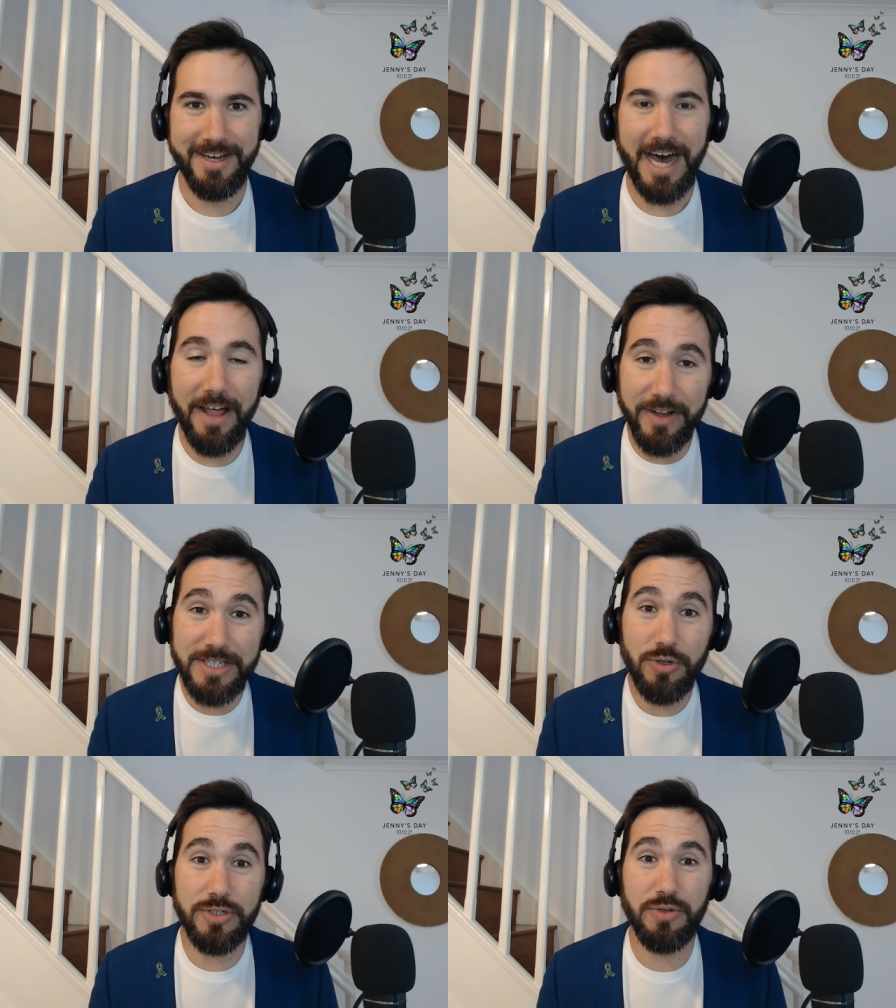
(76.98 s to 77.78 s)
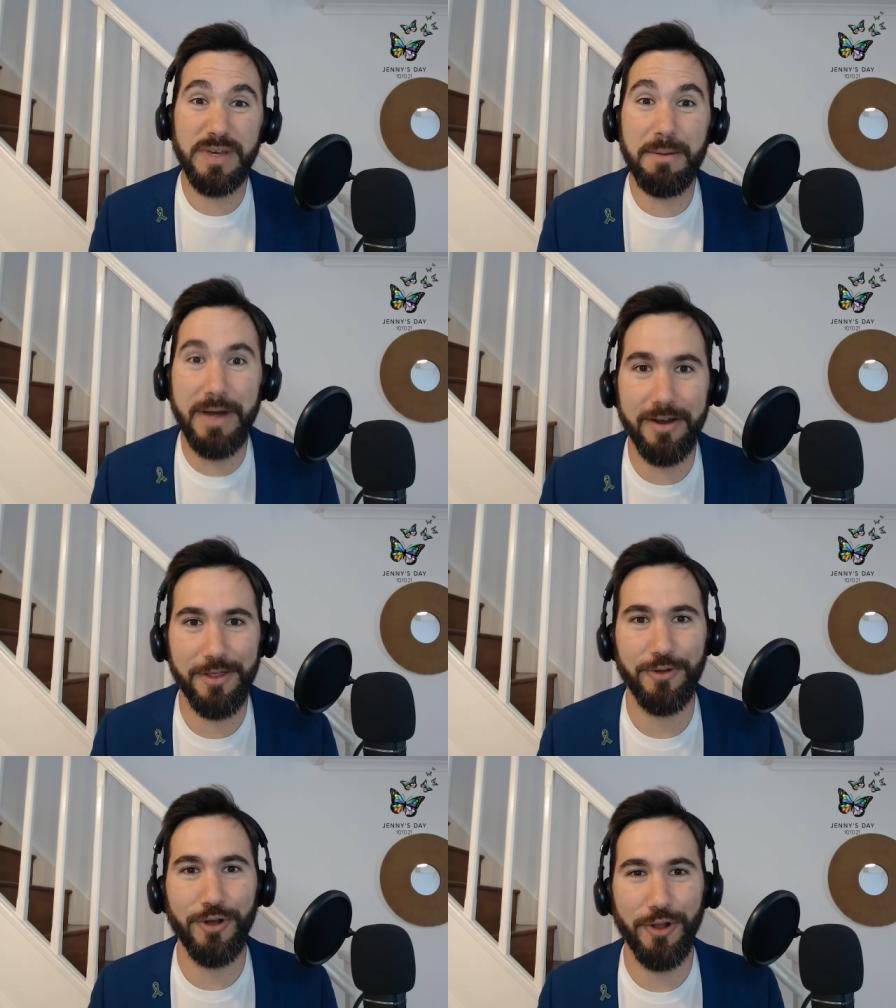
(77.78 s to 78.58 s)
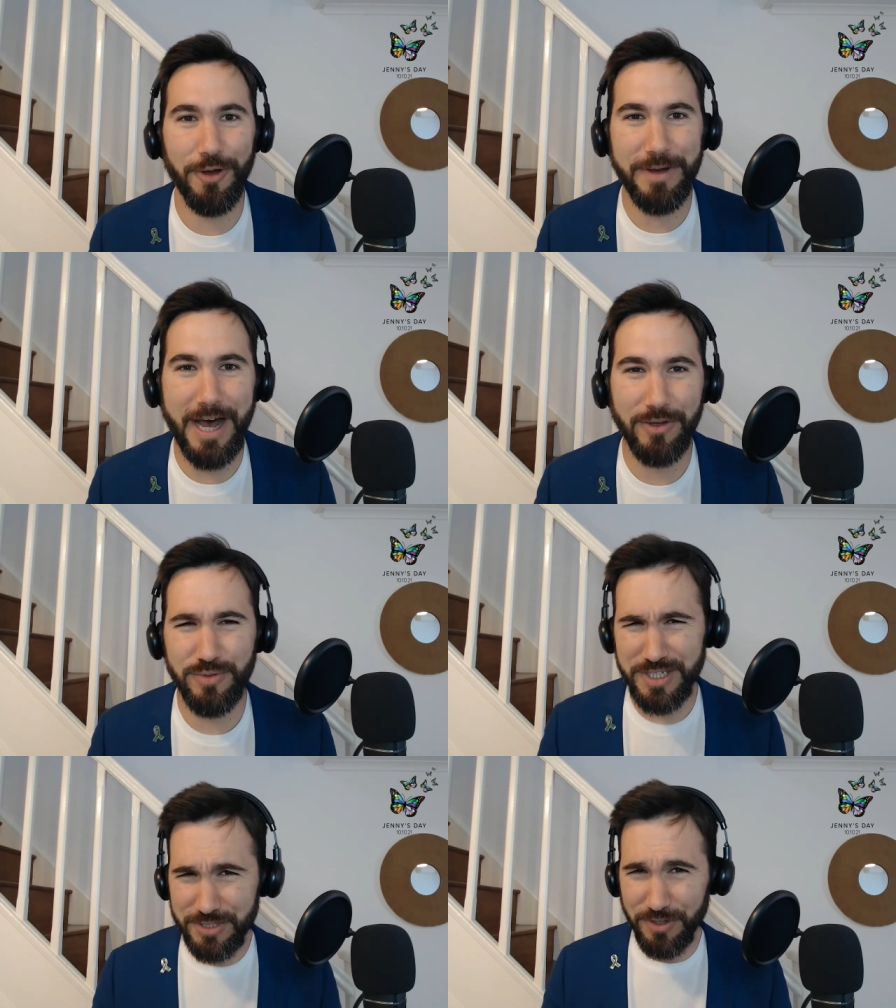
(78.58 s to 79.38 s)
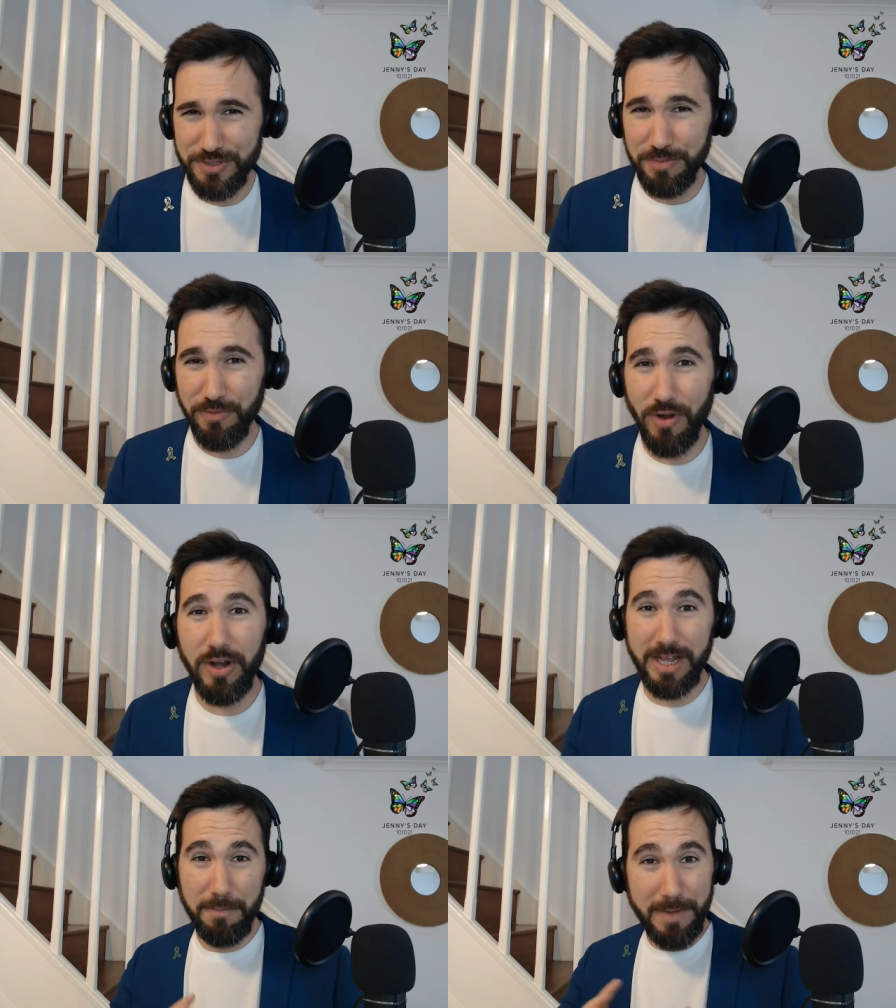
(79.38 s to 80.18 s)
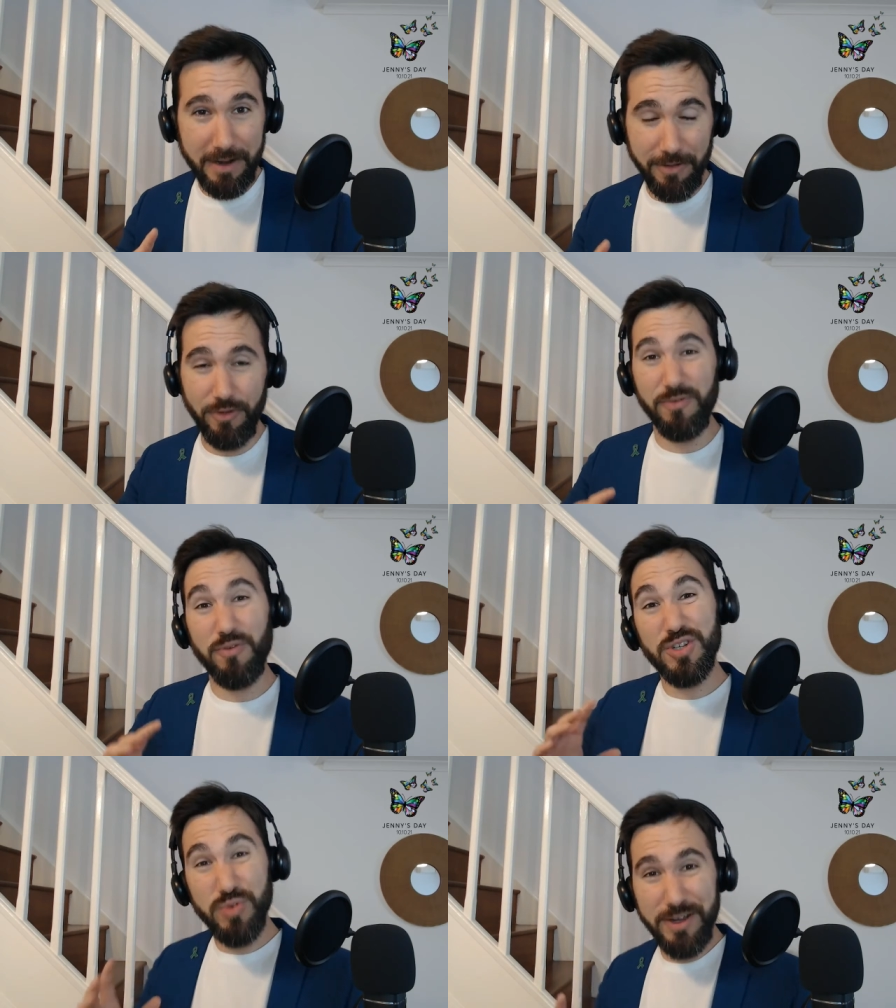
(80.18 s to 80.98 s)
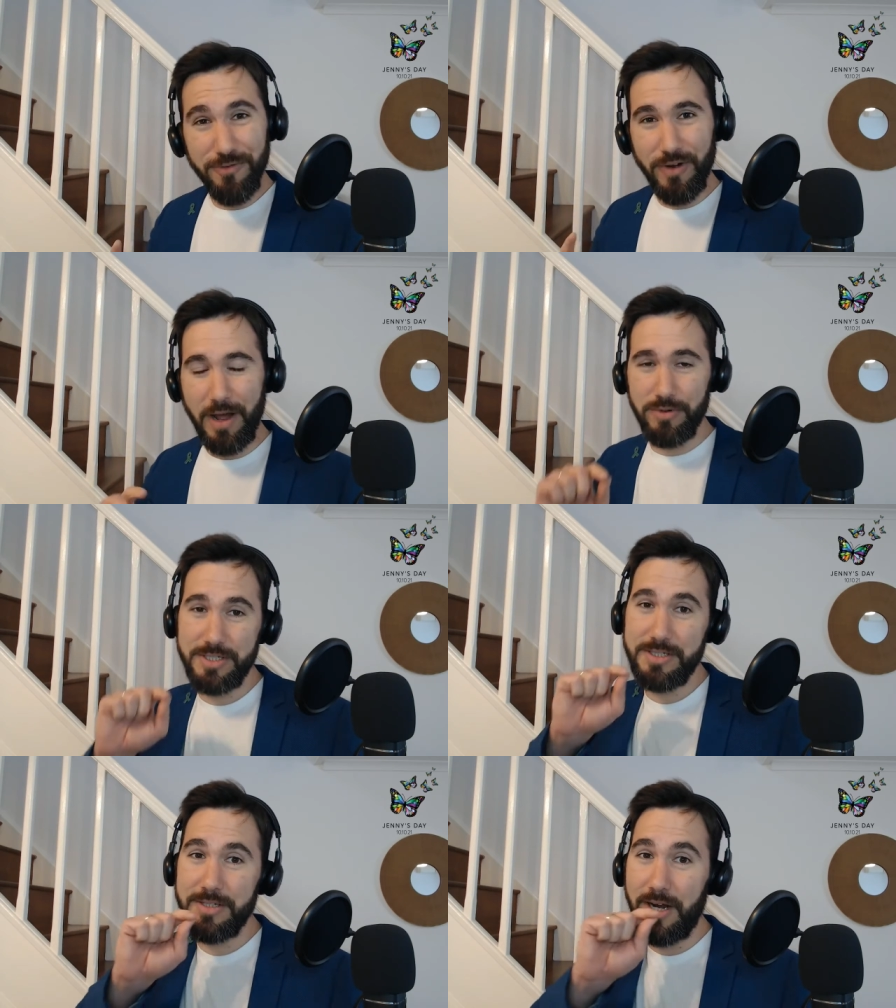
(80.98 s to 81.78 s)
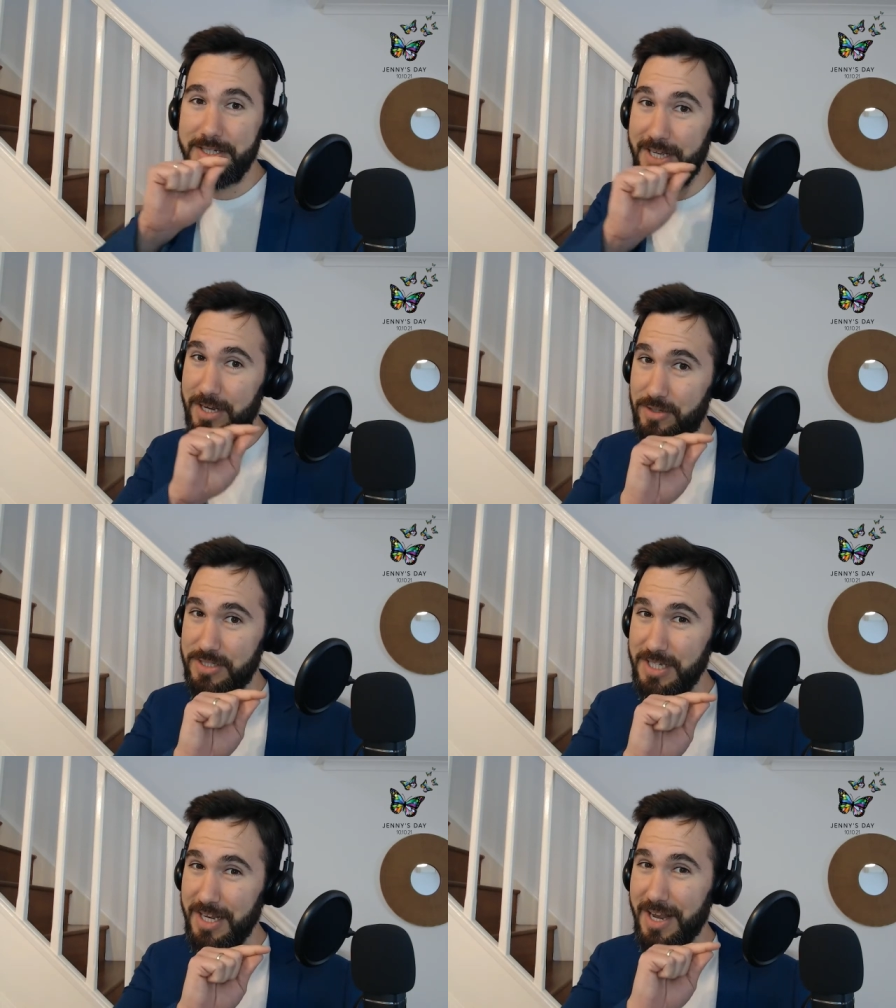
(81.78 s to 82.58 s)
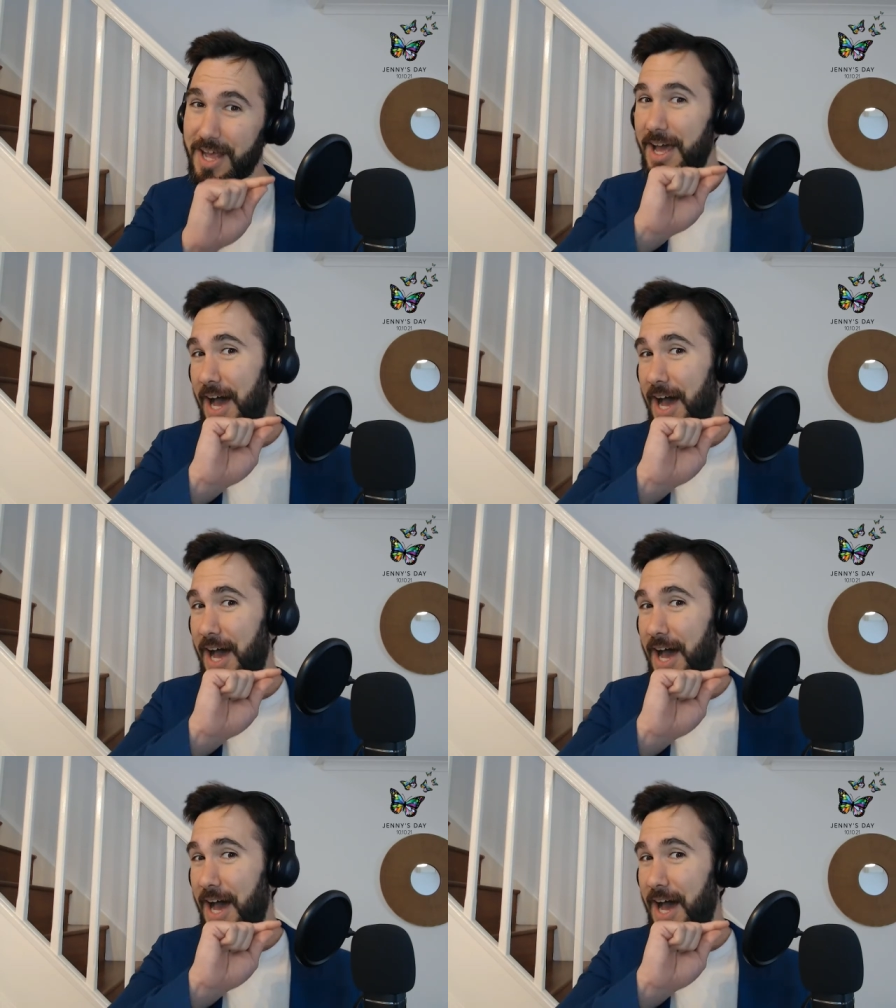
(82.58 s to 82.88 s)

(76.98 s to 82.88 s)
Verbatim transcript: And there is going to be a marathon on Clubhouse, which is going to be running marathon for 24 hours, starting in New Zealand,